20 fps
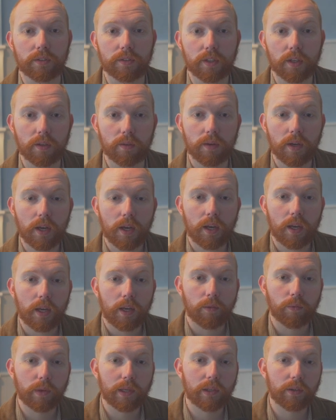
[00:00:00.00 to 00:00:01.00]
So
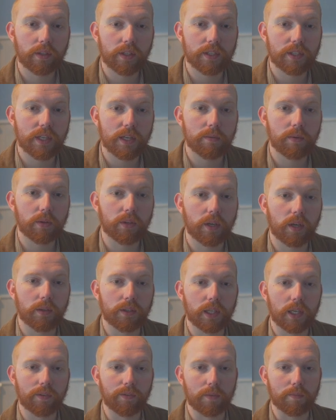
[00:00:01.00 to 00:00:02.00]
we look at this debug code
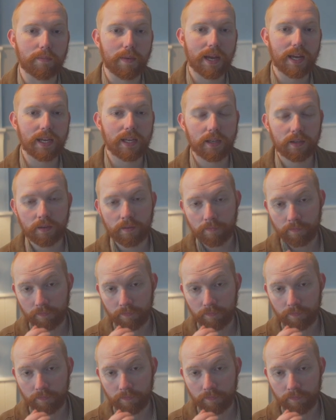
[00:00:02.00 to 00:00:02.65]
here for main.